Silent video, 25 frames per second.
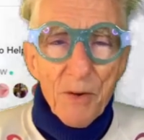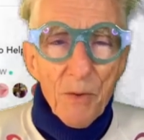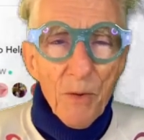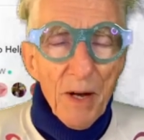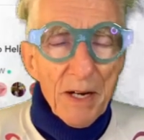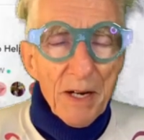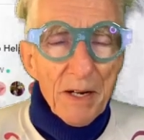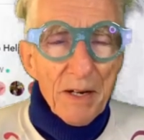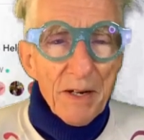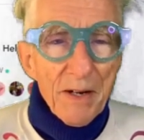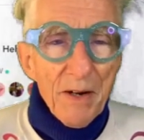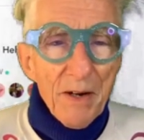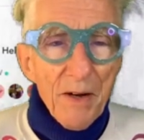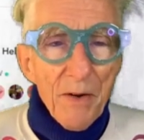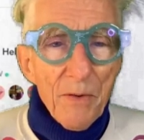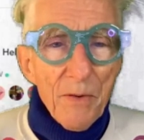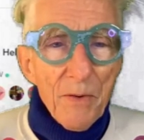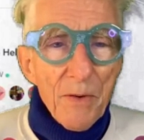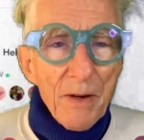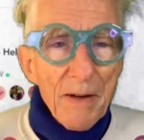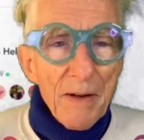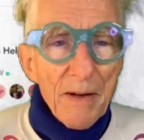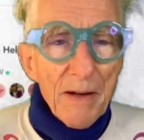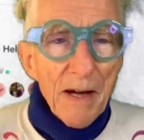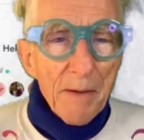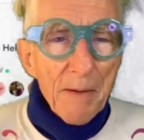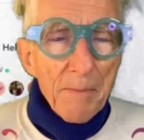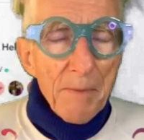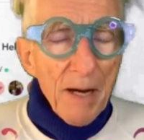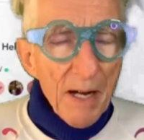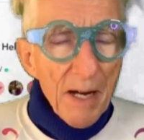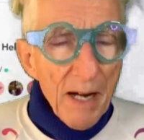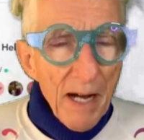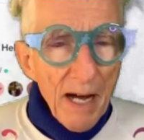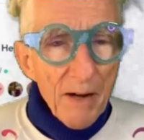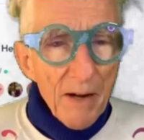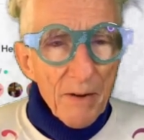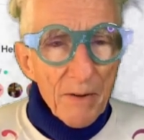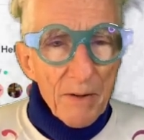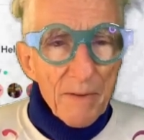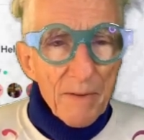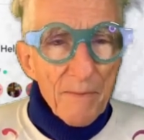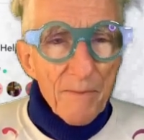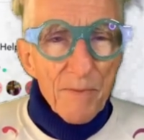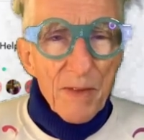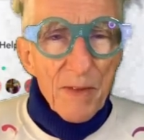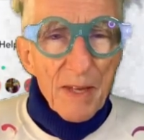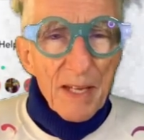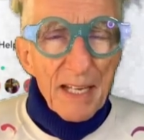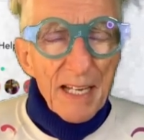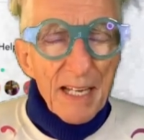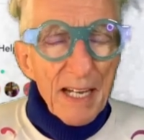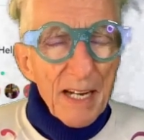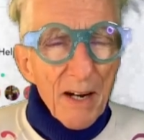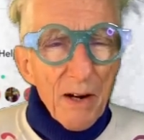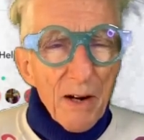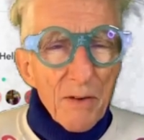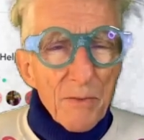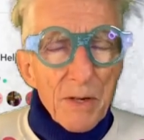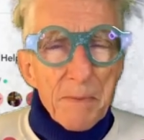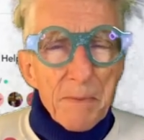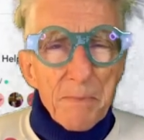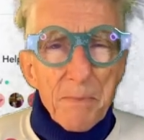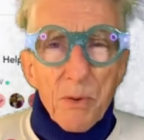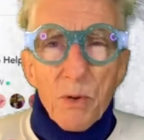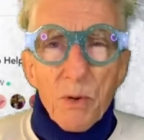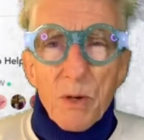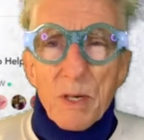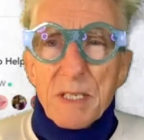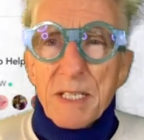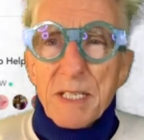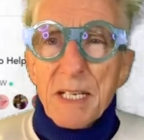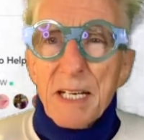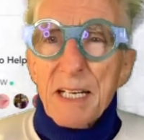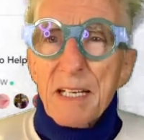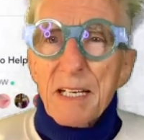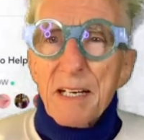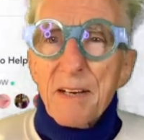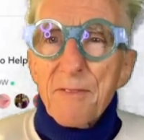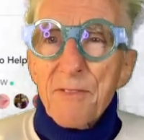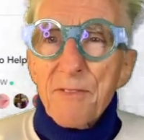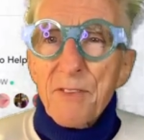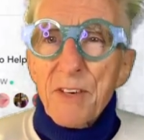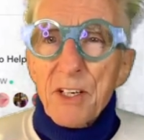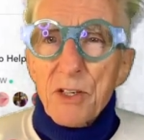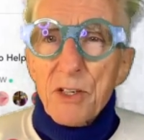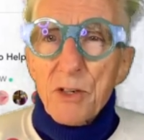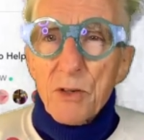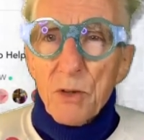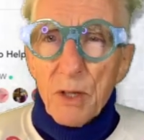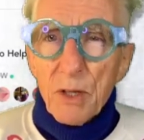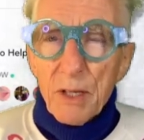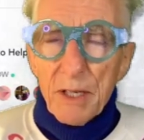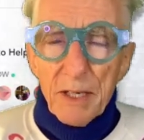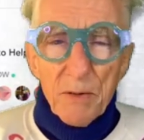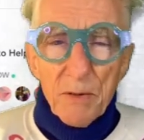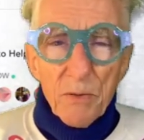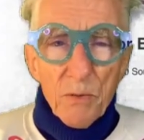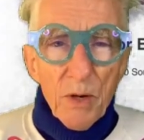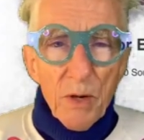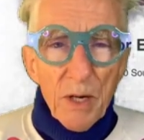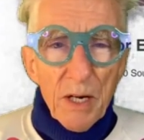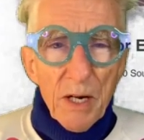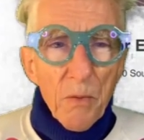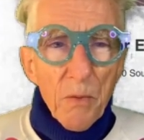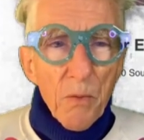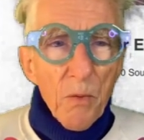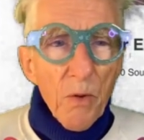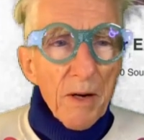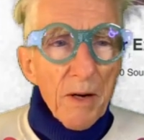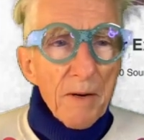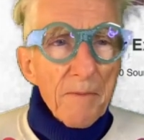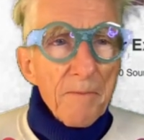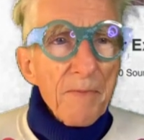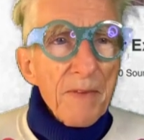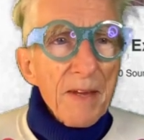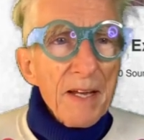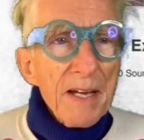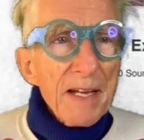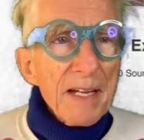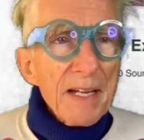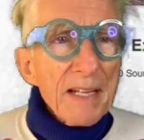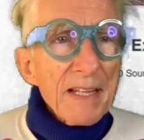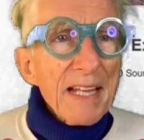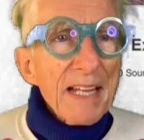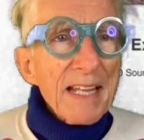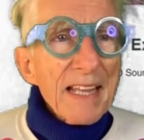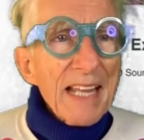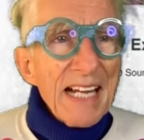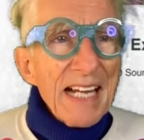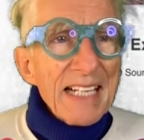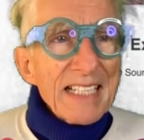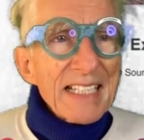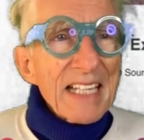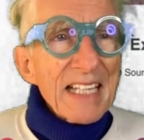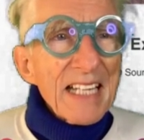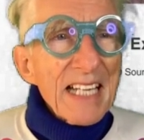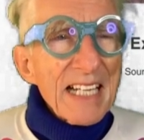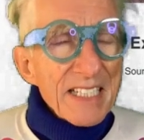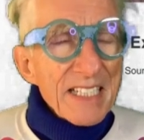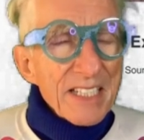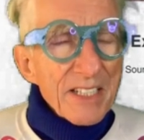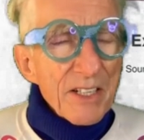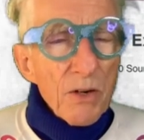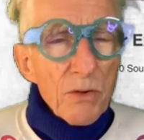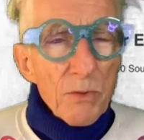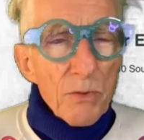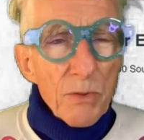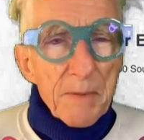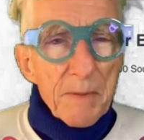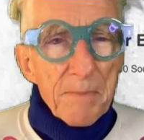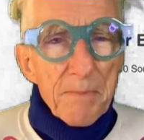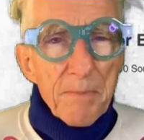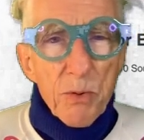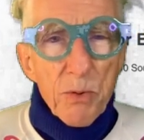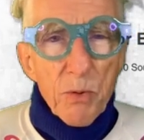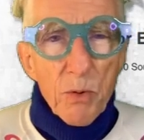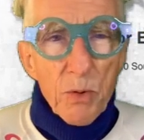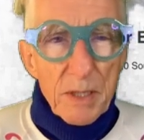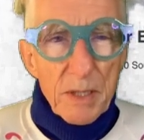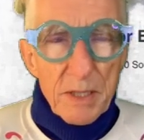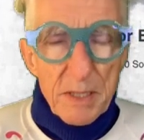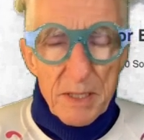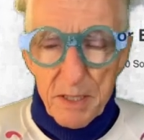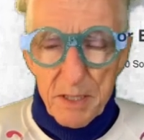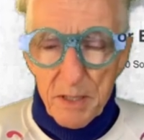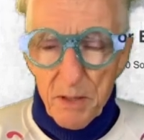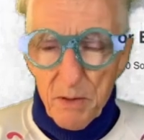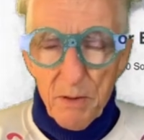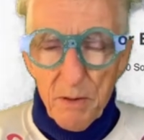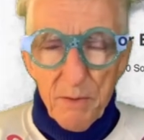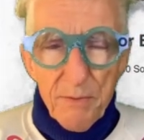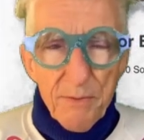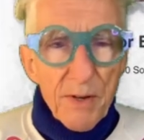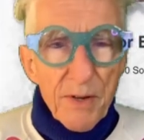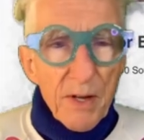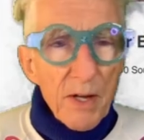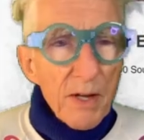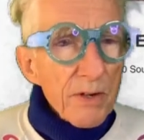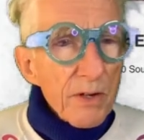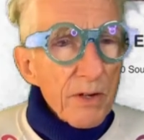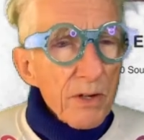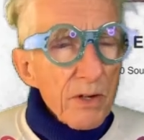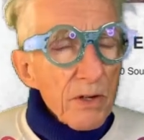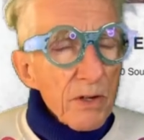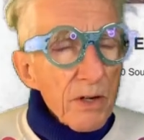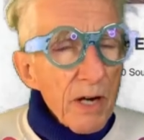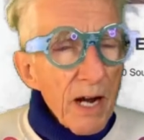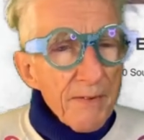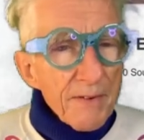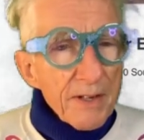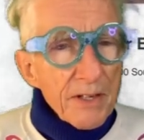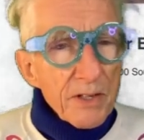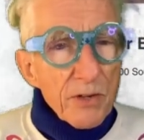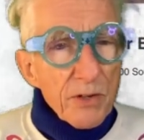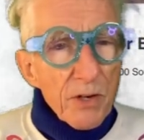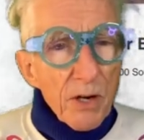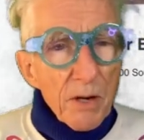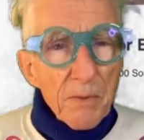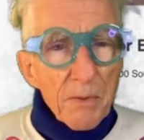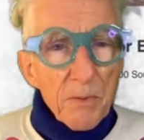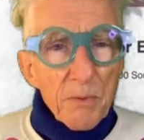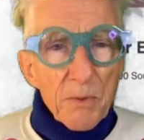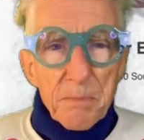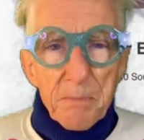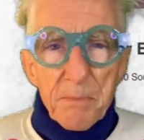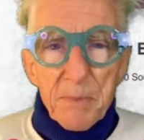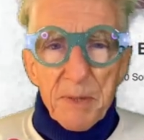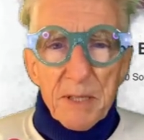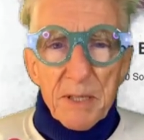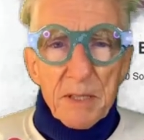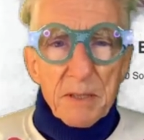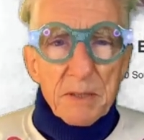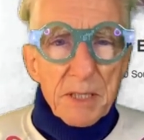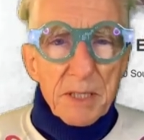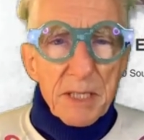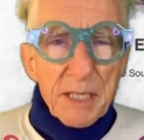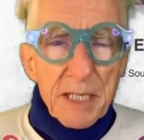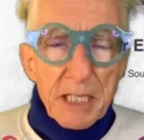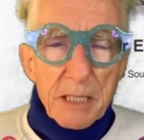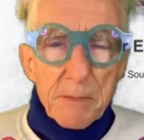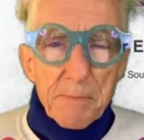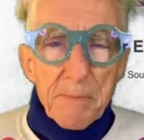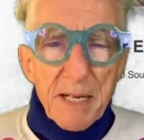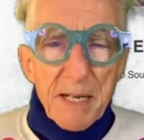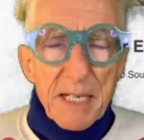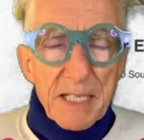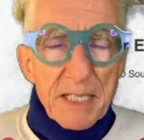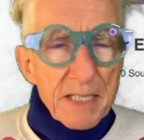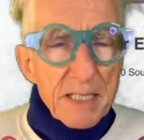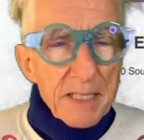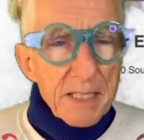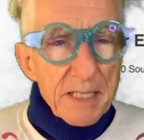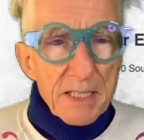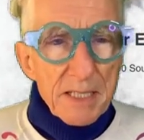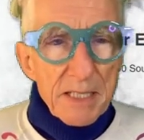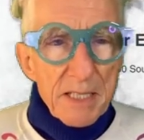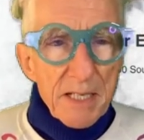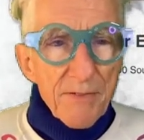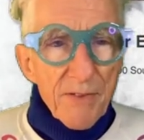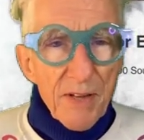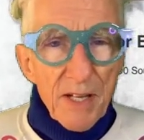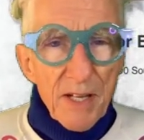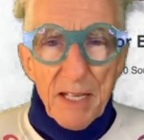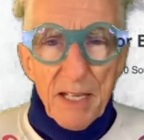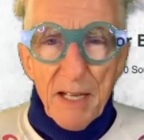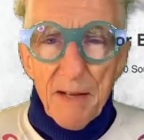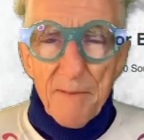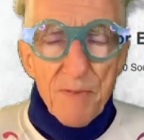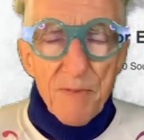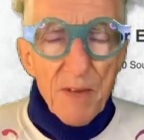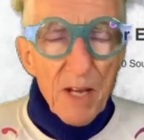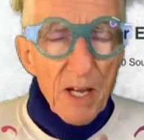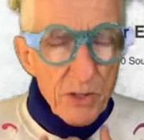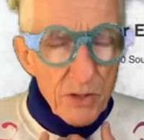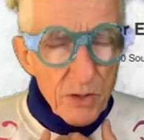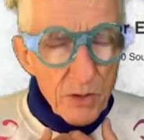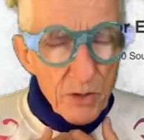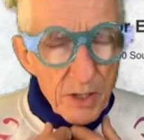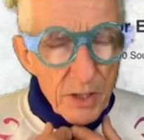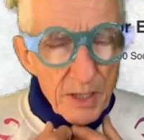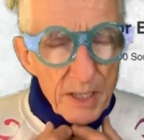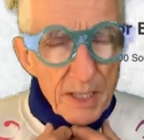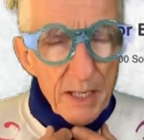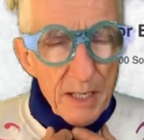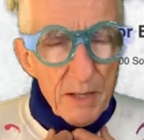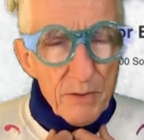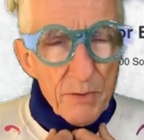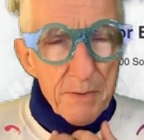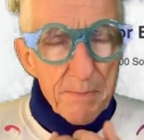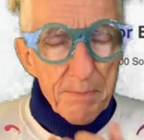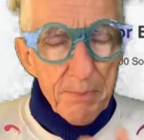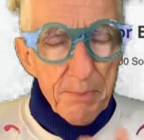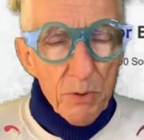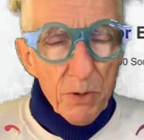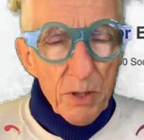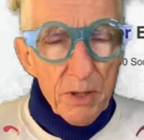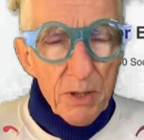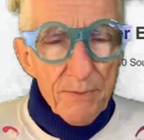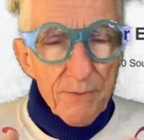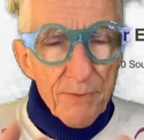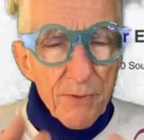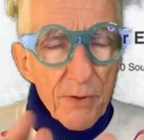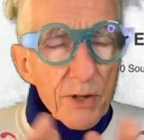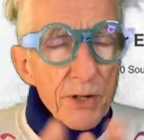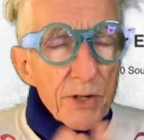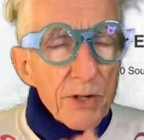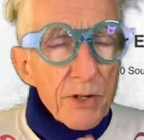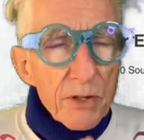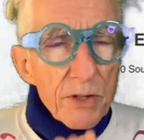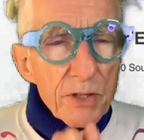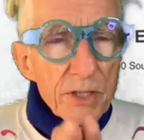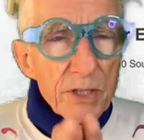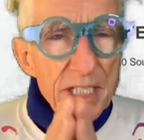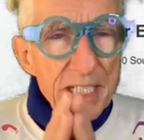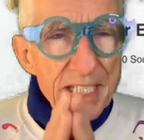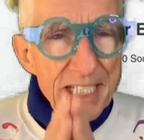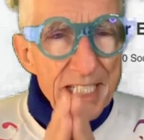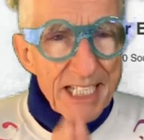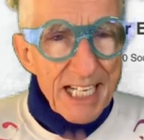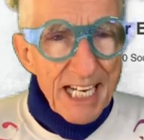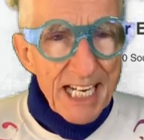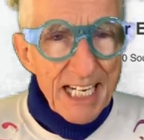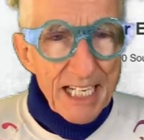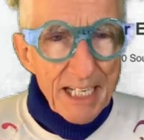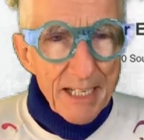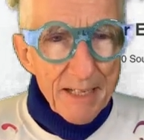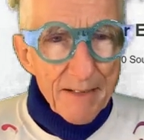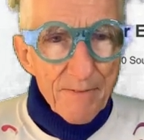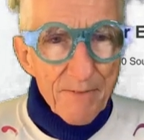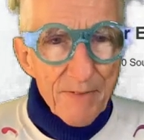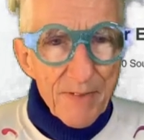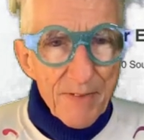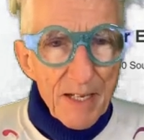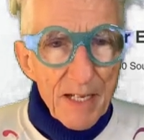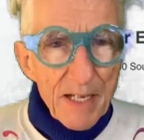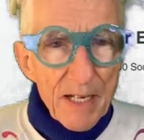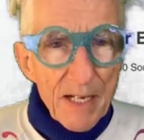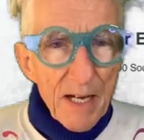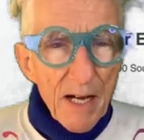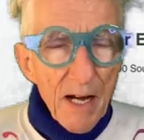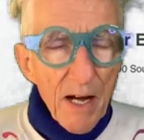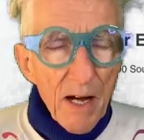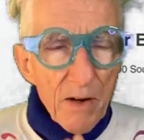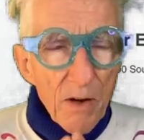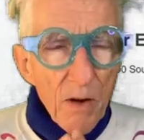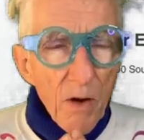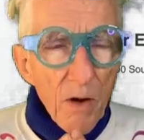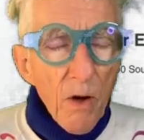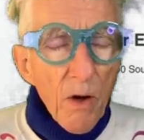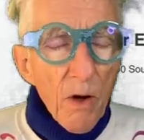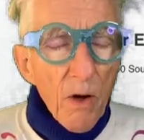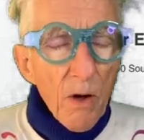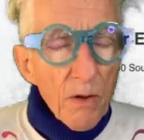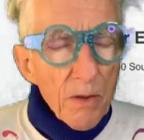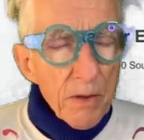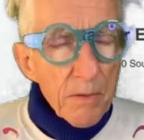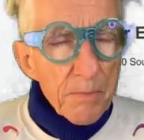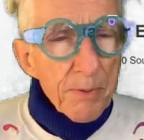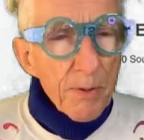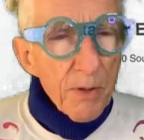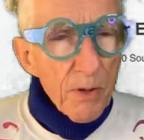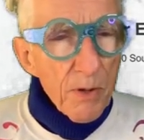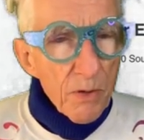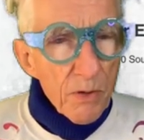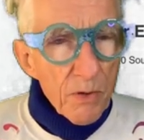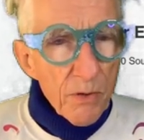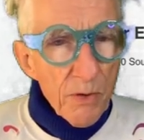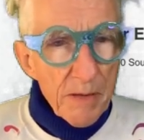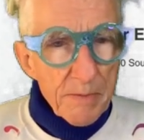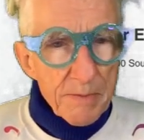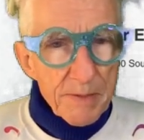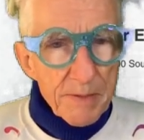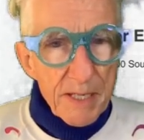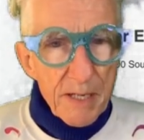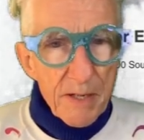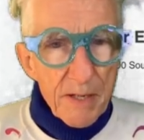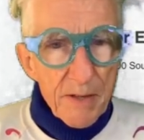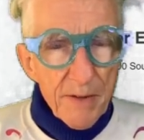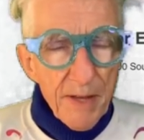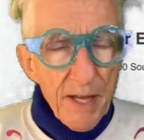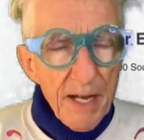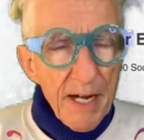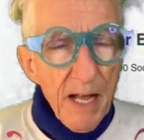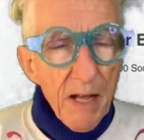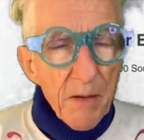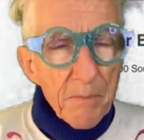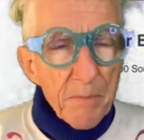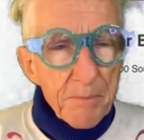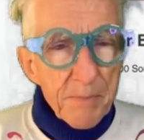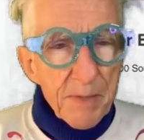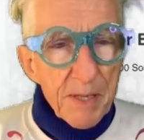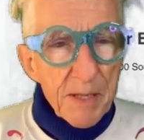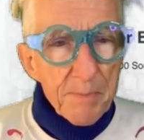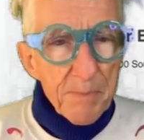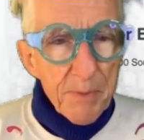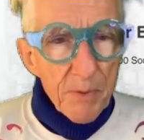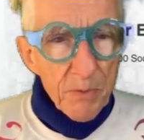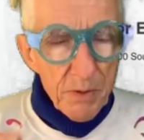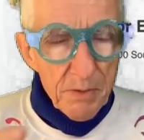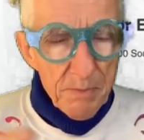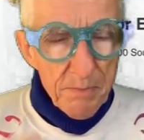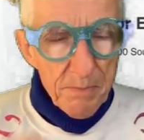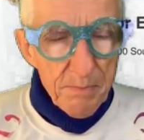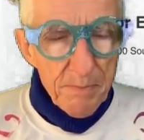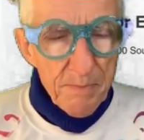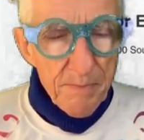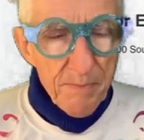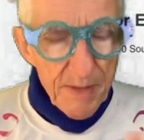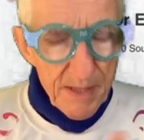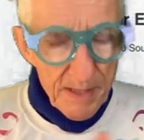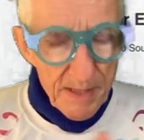if you want to know about how get our reports individually, one on one, then that's Lesko reports. So if you're having trouble with bills and expenses and stuff like that, you could get a report for your state on all the programs there that help people with